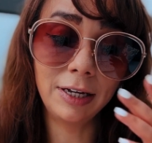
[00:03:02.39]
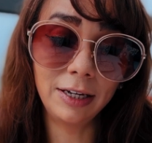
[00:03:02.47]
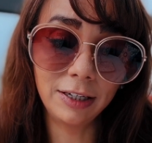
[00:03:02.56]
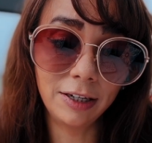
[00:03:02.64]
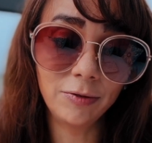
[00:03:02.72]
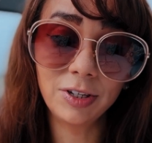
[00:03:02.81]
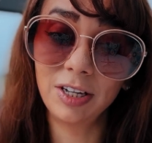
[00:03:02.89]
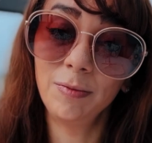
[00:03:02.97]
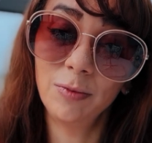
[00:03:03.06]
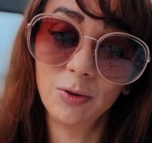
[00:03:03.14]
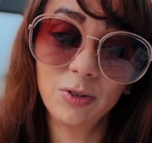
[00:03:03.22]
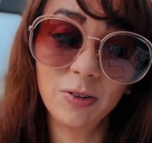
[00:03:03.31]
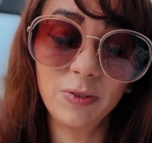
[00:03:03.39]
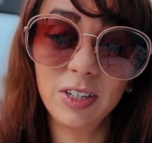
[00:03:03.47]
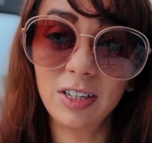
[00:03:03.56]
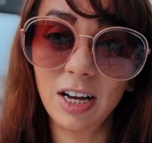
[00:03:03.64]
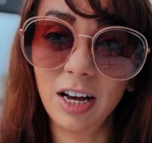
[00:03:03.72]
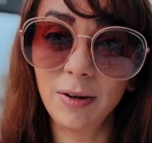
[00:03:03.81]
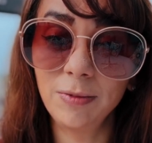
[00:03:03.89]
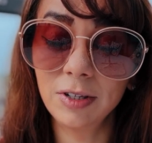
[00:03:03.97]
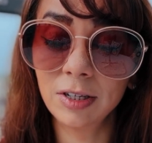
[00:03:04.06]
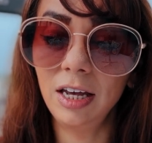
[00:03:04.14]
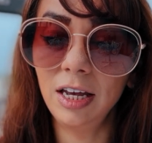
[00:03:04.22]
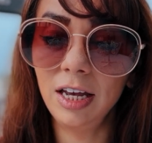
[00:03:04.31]
and I would say most of the
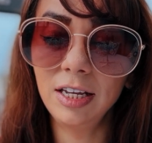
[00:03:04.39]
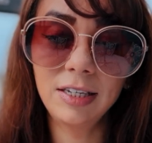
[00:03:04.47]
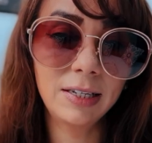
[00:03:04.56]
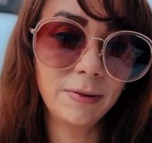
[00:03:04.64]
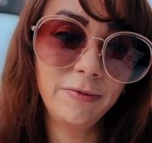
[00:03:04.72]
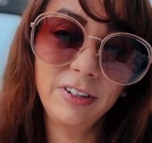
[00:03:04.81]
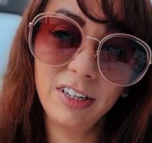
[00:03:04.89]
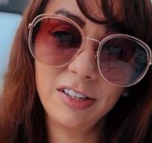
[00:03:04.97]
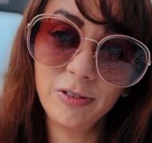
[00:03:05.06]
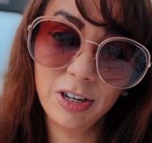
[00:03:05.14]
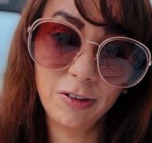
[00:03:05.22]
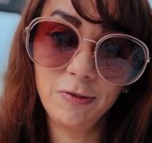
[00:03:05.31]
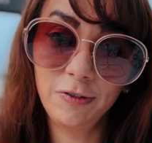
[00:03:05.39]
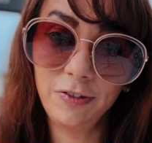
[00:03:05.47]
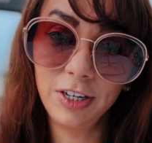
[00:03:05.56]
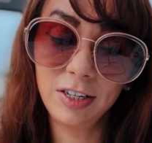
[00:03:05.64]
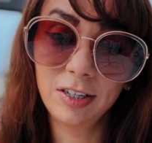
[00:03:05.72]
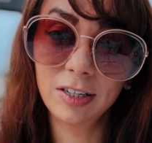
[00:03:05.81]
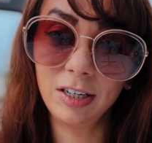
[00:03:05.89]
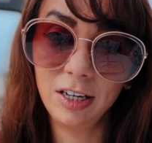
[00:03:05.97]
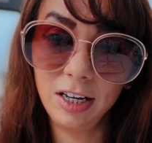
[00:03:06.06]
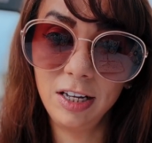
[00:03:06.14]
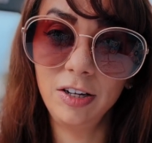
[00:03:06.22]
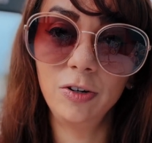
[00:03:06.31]
times, it's something that you can fix
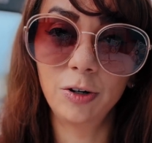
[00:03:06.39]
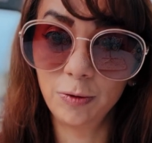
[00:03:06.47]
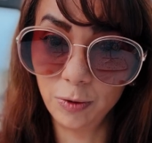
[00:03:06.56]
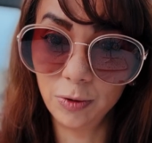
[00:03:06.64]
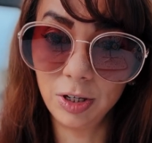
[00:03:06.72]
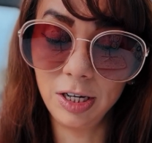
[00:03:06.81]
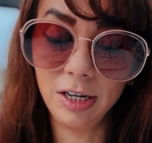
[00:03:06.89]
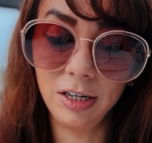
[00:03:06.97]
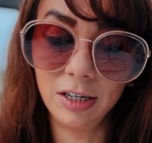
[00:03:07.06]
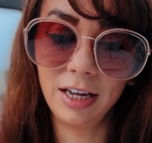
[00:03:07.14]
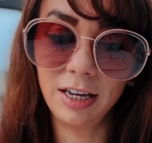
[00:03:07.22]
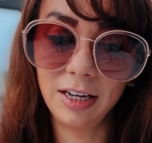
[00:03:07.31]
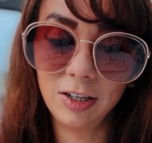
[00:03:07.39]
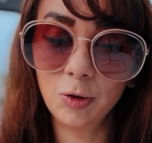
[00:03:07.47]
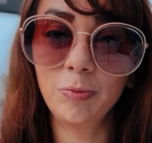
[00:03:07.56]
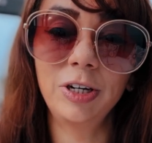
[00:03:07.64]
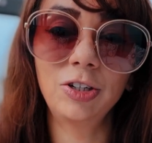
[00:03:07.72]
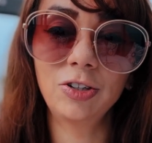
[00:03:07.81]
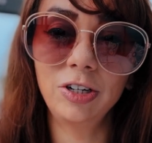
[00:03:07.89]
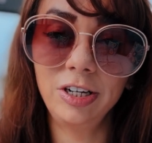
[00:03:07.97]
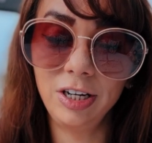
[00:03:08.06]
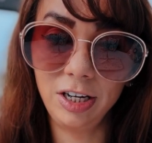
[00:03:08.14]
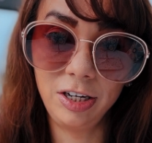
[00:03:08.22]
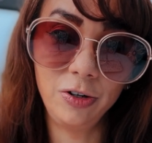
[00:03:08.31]
in your routine,
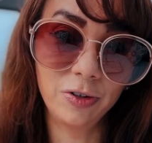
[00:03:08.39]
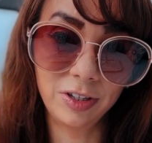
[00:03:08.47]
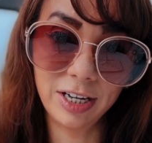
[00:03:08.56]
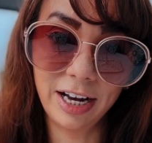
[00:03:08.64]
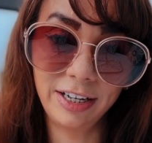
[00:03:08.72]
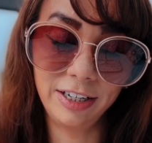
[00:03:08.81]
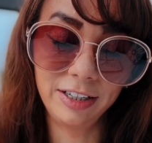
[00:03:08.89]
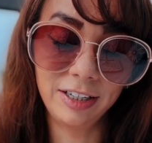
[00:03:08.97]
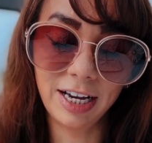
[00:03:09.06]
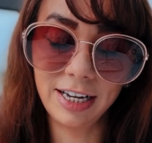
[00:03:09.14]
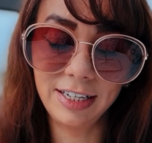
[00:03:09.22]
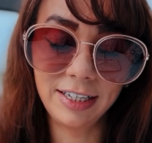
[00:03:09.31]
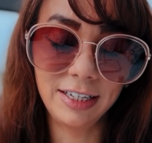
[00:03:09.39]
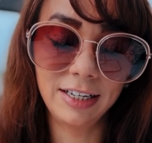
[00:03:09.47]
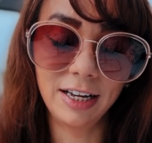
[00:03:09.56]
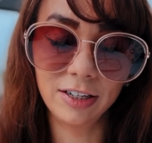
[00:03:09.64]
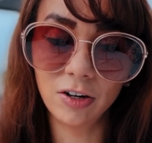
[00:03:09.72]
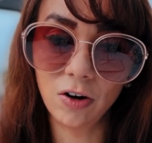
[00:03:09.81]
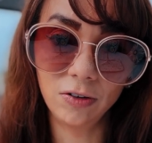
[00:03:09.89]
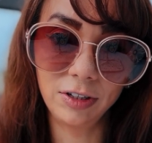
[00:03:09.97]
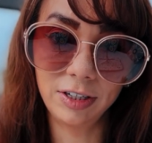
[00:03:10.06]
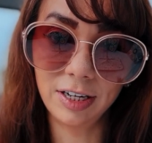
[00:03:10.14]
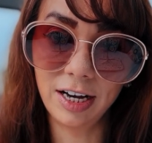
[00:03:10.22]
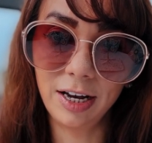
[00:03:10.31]
especially in your diet. I see that all
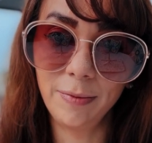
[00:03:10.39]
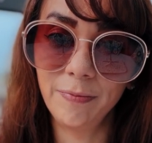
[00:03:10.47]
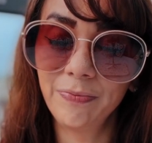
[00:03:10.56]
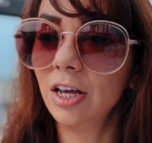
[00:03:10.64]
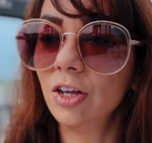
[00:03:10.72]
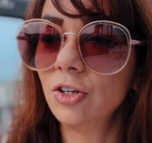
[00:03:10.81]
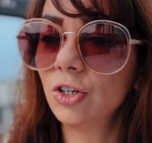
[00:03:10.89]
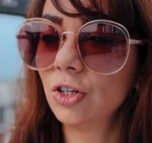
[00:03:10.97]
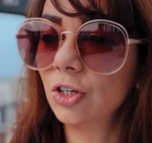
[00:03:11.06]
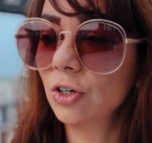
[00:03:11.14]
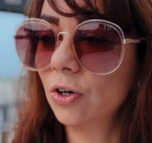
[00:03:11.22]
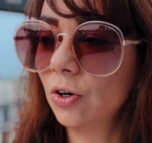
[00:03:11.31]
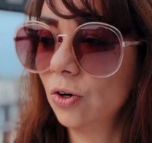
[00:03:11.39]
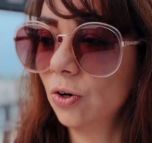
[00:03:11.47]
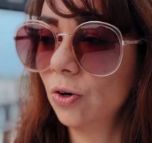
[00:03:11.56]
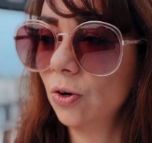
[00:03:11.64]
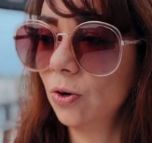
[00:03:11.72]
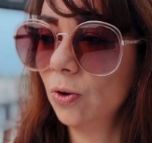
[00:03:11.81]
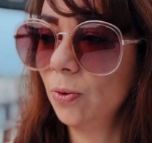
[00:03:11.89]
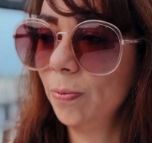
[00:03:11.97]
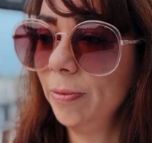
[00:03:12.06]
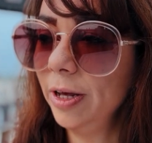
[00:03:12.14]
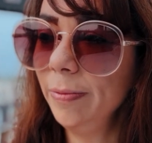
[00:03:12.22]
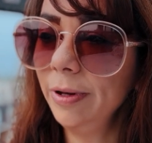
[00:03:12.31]
the time. So
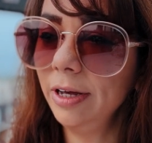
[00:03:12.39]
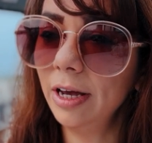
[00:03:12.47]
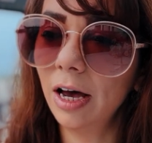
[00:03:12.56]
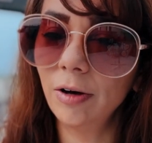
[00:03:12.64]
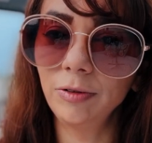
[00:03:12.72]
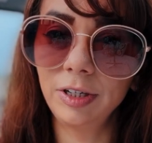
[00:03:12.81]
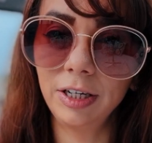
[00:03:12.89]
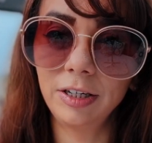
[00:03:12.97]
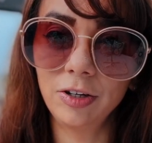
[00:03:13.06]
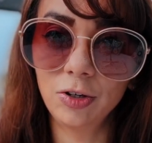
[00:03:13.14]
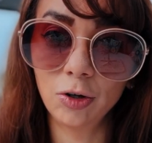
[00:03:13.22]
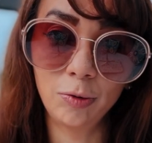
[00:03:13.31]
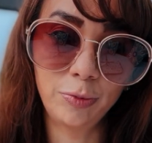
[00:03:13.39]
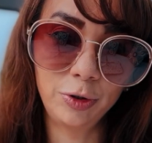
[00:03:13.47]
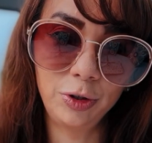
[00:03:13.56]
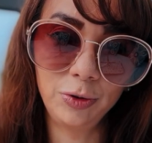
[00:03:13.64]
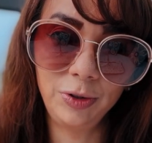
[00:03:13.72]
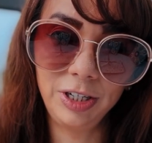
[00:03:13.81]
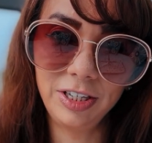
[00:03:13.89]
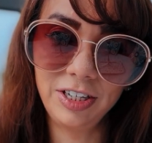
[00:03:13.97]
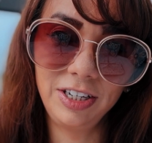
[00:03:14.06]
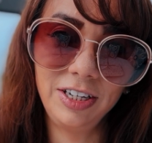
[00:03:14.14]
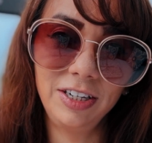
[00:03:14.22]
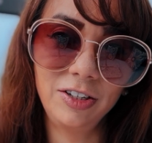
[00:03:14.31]
maybe I will take this
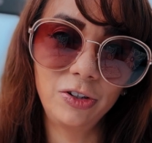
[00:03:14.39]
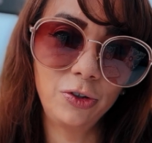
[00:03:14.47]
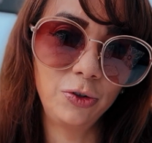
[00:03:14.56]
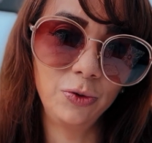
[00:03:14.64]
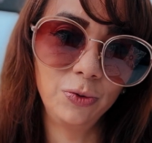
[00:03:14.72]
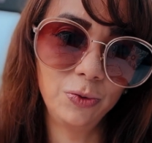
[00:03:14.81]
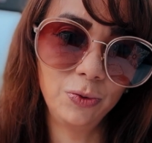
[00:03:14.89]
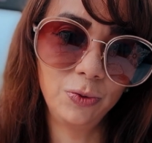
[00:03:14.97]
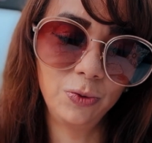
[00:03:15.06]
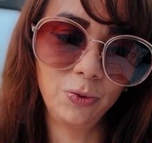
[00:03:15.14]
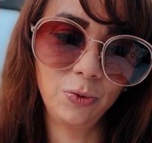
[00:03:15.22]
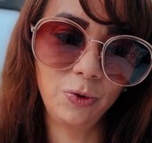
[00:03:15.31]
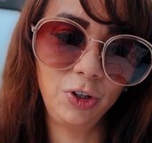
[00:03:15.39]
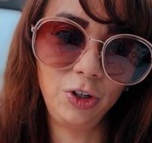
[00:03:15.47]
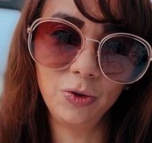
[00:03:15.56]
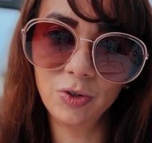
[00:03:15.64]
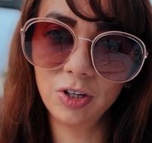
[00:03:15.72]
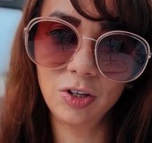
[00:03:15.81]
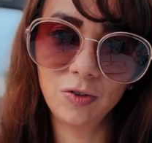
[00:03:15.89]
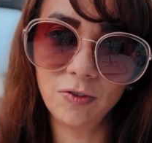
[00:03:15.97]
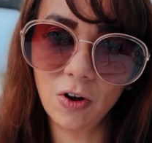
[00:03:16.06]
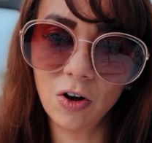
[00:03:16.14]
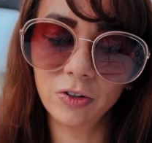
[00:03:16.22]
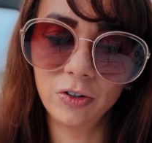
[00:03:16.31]
opportunity to use this
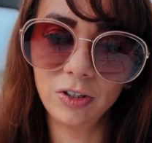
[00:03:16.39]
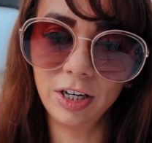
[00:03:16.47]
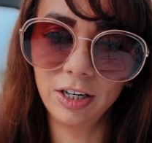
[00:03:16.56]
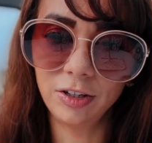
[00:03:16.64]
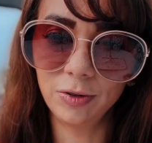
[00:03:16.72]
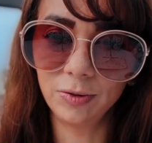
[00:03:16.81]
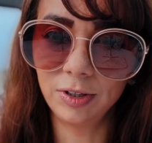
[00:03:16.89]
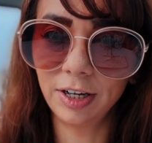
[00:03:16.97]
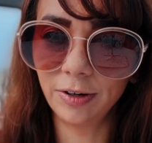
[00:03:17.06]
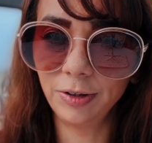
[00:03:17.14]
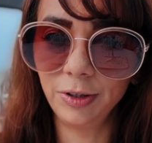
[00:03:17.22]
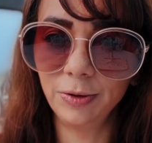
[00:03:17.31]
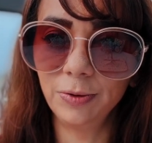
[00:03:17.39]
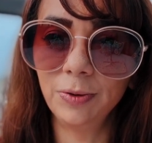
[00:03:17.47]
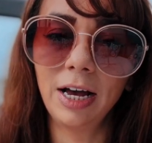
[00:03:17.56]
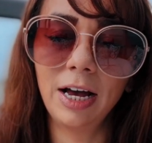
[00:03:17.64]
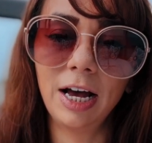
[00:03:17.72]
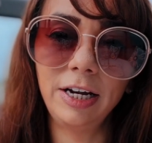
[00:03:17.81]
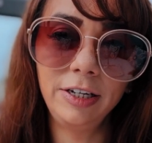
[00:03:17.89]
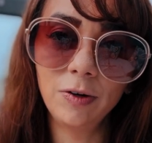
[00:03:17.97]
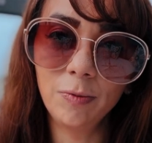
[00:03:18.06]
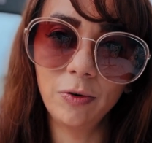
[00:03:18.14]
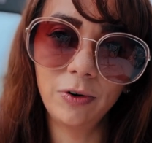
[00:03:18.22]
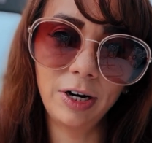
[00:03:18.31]
vlog today to tell you a
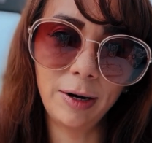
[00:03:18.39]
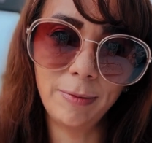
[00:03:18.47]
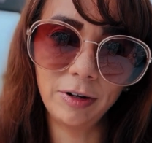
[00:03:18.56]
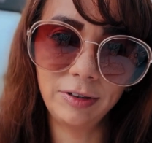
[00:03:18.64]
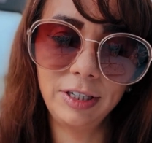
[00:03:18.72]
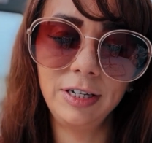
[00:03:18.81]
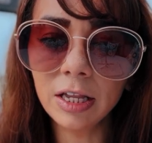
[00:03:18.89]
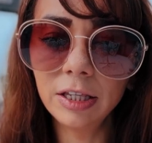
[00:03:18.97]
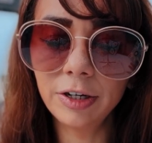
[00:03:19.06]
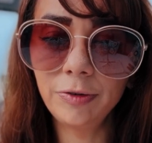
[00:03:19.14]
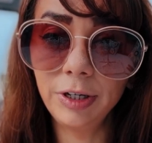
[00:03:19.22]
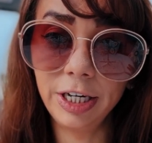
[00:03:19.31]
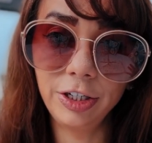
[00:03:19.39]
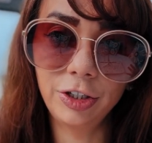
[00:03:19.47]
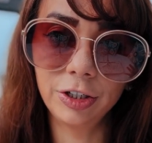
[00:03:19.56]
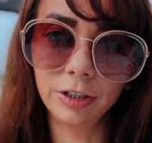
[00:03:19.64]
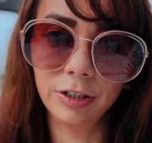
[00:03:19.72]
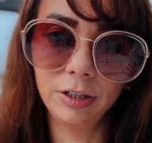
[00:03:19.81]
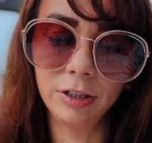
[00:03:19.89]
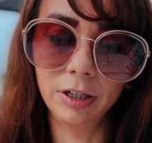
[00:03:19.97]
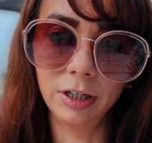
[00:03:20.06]
little more about the relation